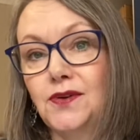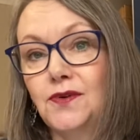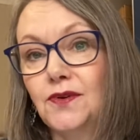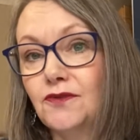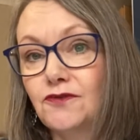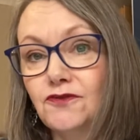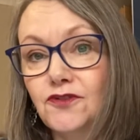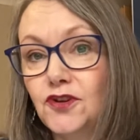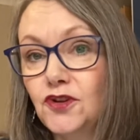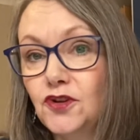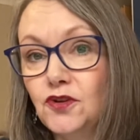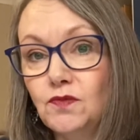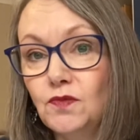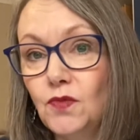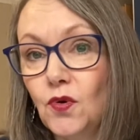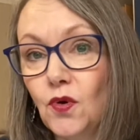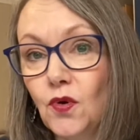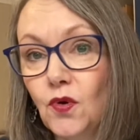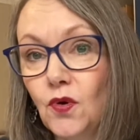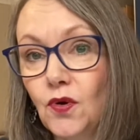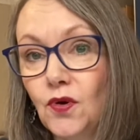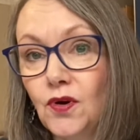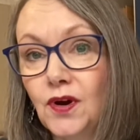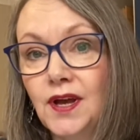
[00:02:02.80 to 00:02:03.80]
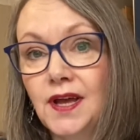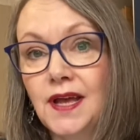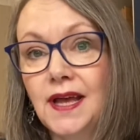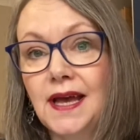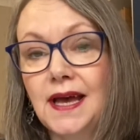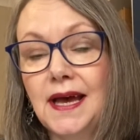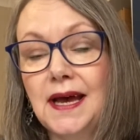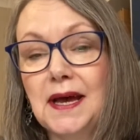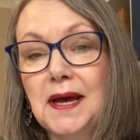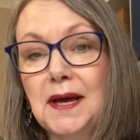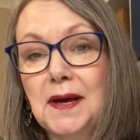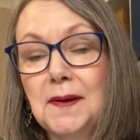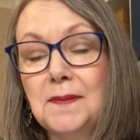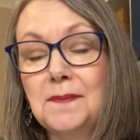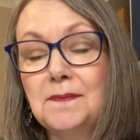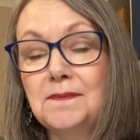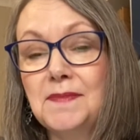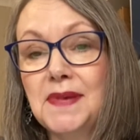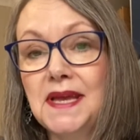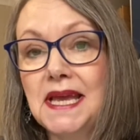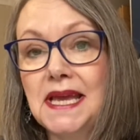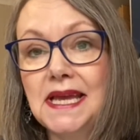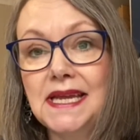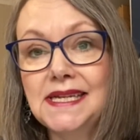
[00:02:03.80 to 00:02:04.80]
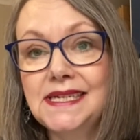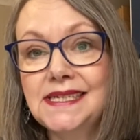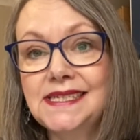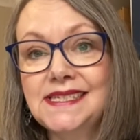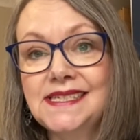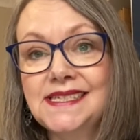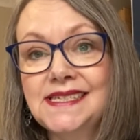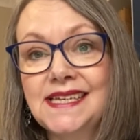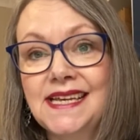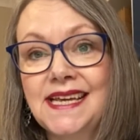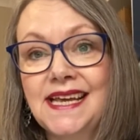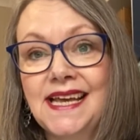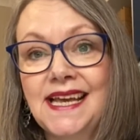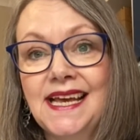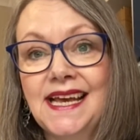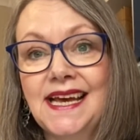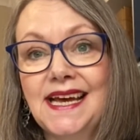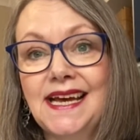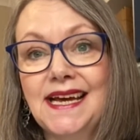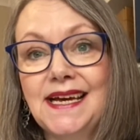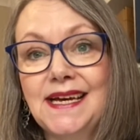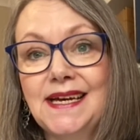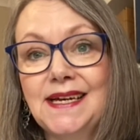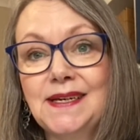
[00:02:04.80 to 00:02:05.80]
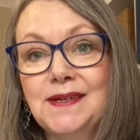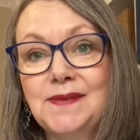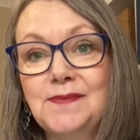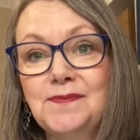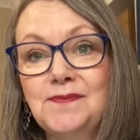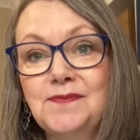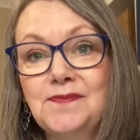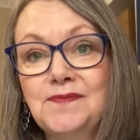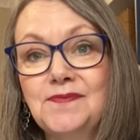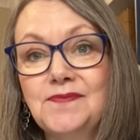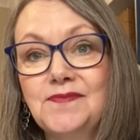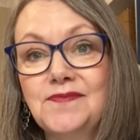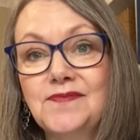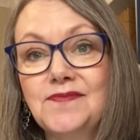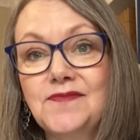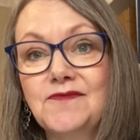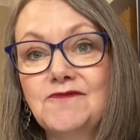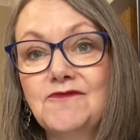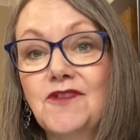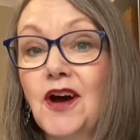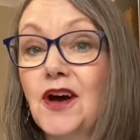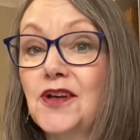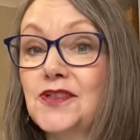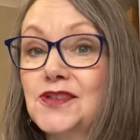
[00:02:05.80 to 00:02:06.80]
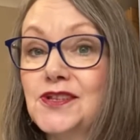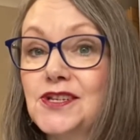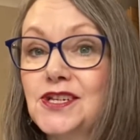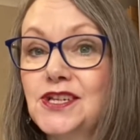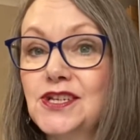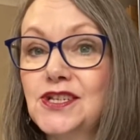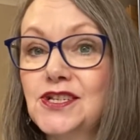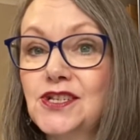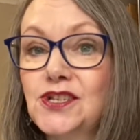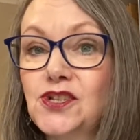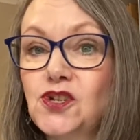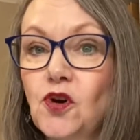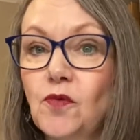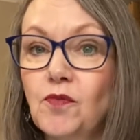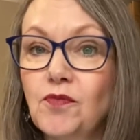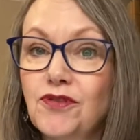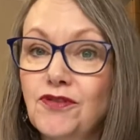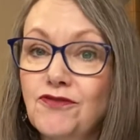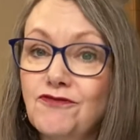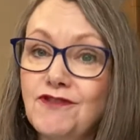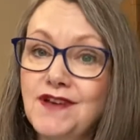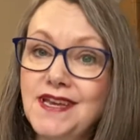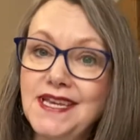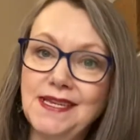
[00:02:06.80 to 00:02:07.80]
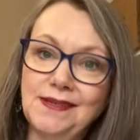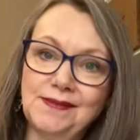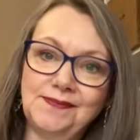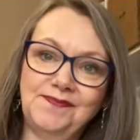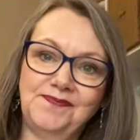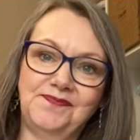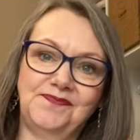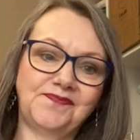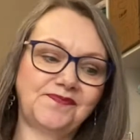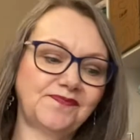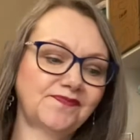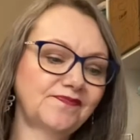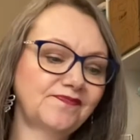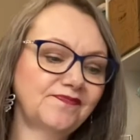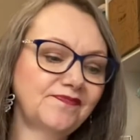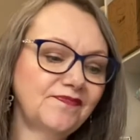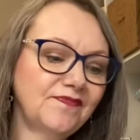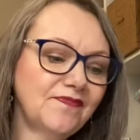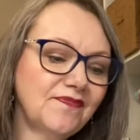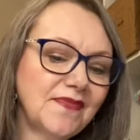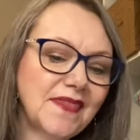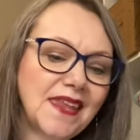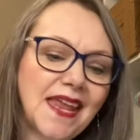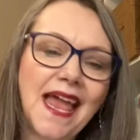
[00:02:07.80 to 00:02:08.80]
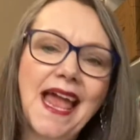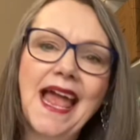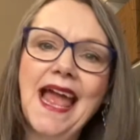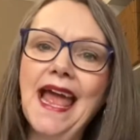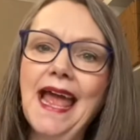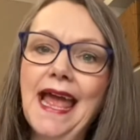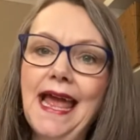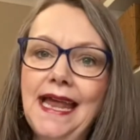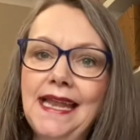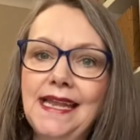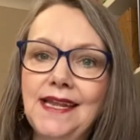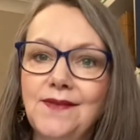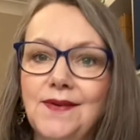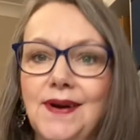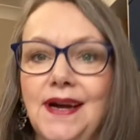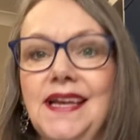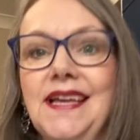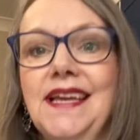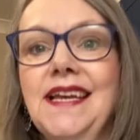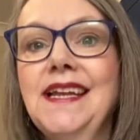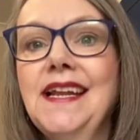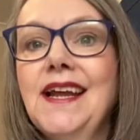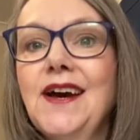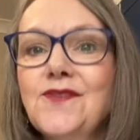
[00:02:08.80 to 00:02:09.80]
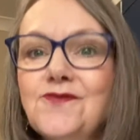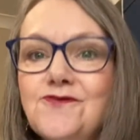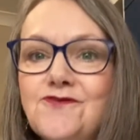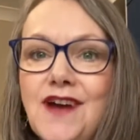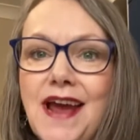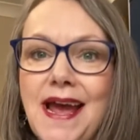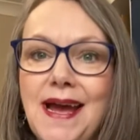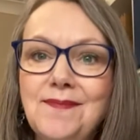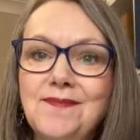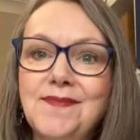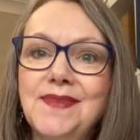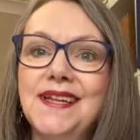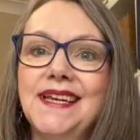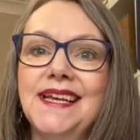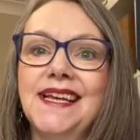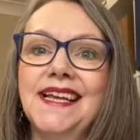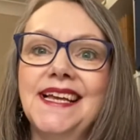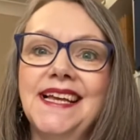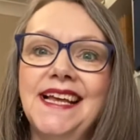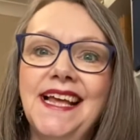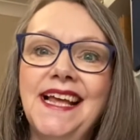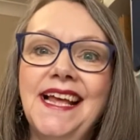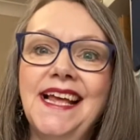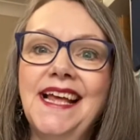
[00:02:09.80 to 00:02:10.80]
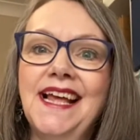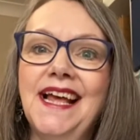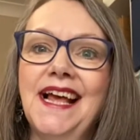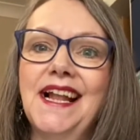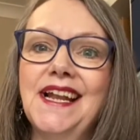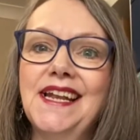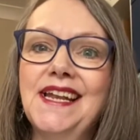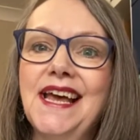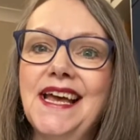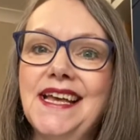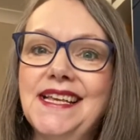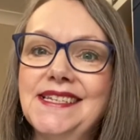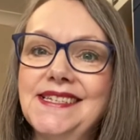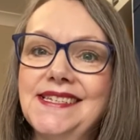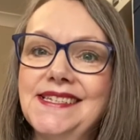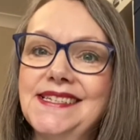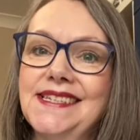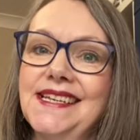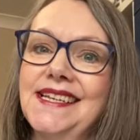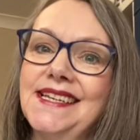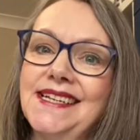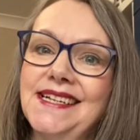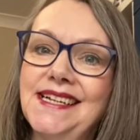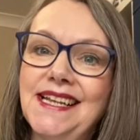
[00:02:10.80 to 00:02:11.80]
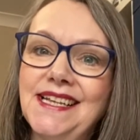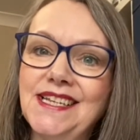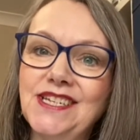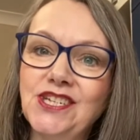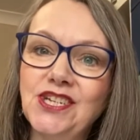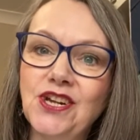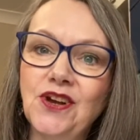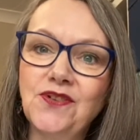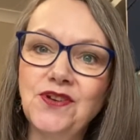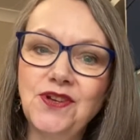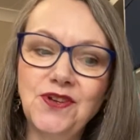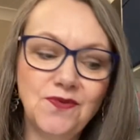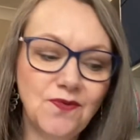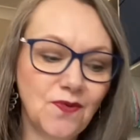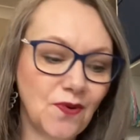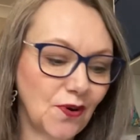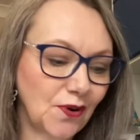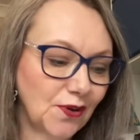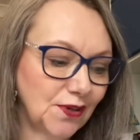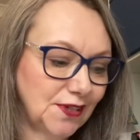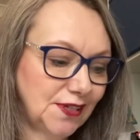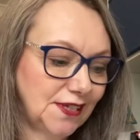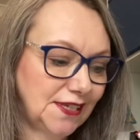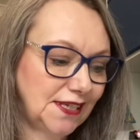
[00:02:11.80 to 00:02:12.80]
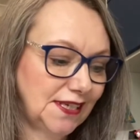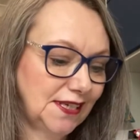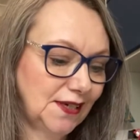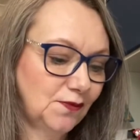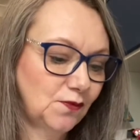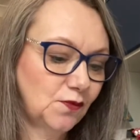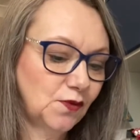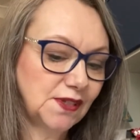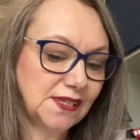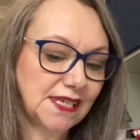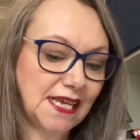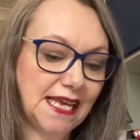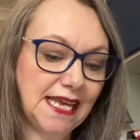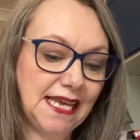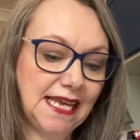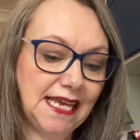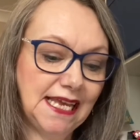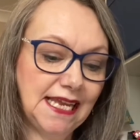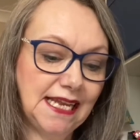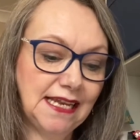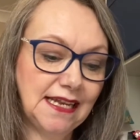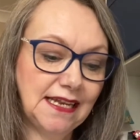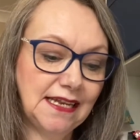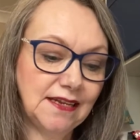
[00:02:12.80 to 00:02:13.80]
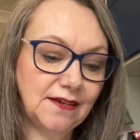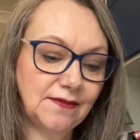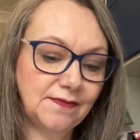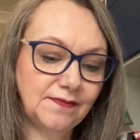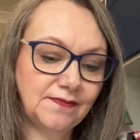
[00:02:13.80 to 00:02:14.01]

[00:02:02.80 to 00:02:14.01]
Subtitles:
a few more bits rather than just the top 3. Anyway, enough rambling. Let's show you what was in.